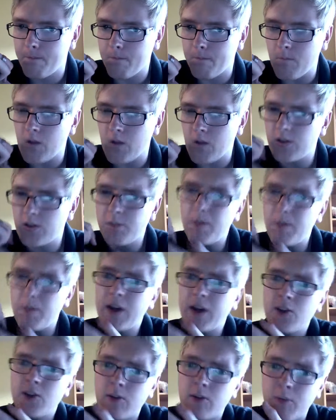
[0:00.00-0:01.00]
just
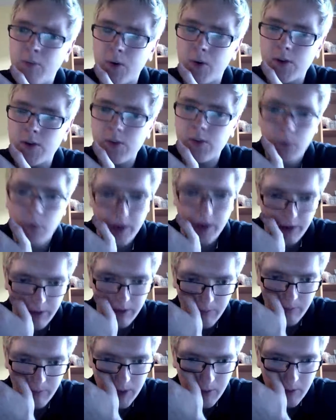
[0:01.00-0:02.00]
picture books with
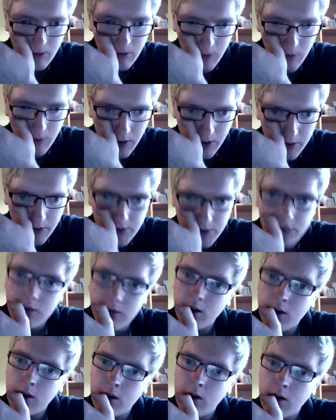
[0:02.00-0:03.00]
minimal words,
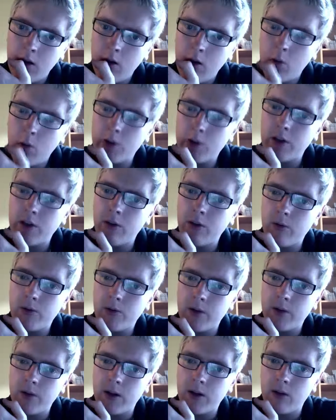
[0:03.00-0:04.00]
which I thought was
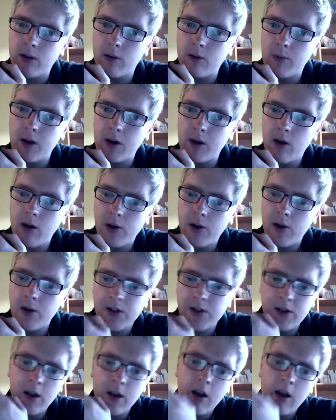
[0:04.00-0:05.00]
really good, because
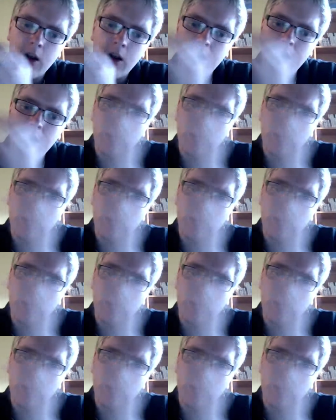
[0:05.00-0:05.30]
the